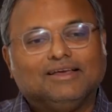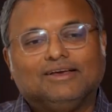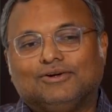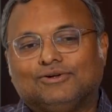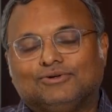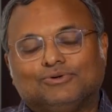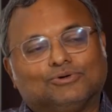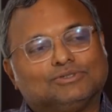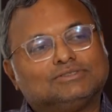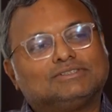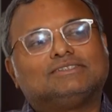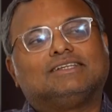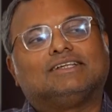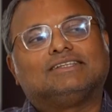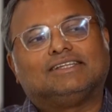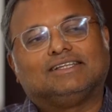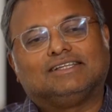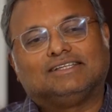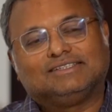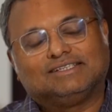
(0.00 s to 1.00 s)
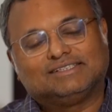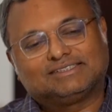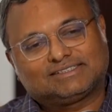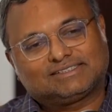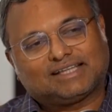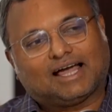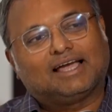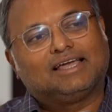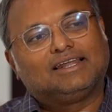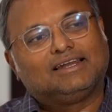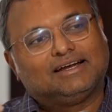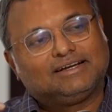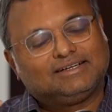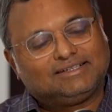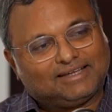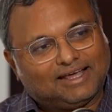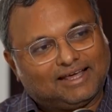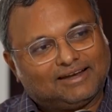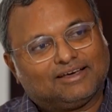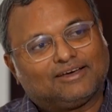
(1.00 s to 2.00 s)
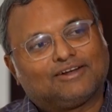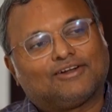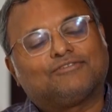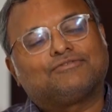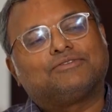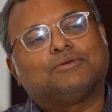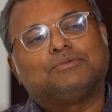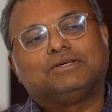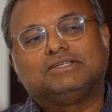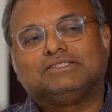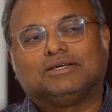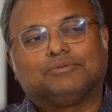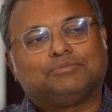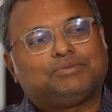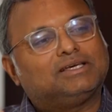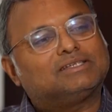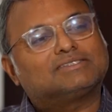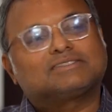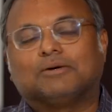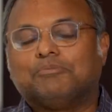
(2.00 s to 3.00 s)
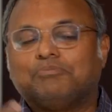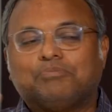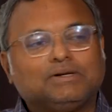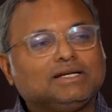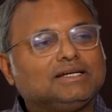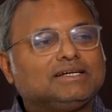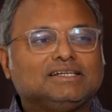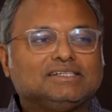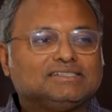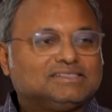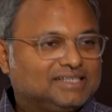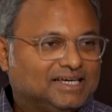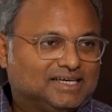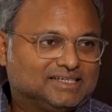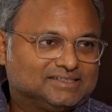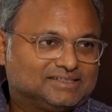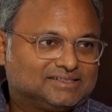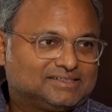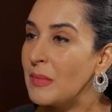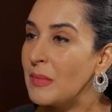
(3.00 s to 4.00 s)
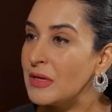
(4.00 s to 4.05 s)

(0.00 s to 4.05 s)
knows that the style and tenor of the BJP has completely changed.